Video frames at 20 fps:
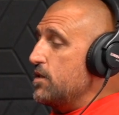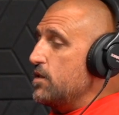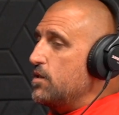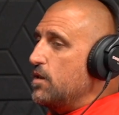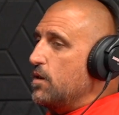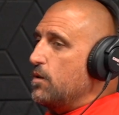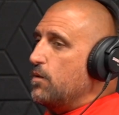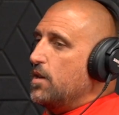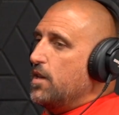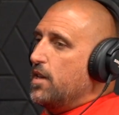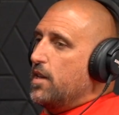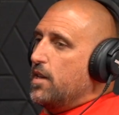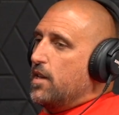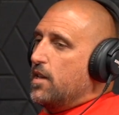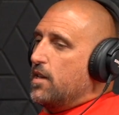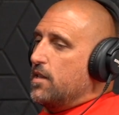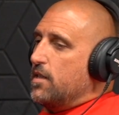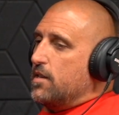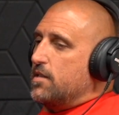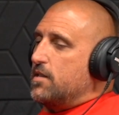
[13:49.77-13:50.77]
So
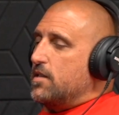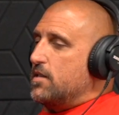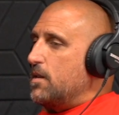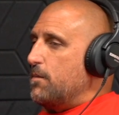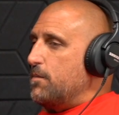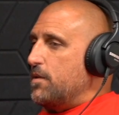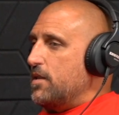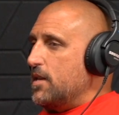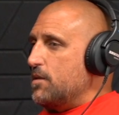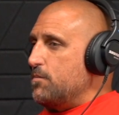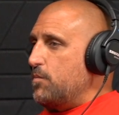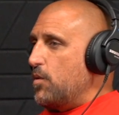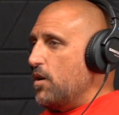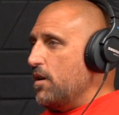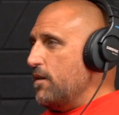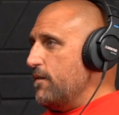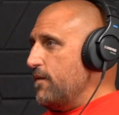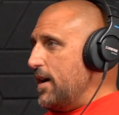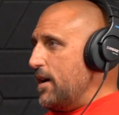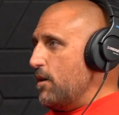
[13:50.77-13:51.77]
this is something that's part
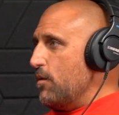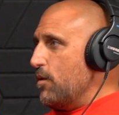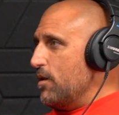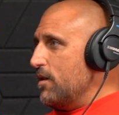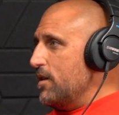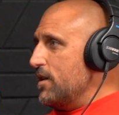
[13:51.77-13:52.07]
of our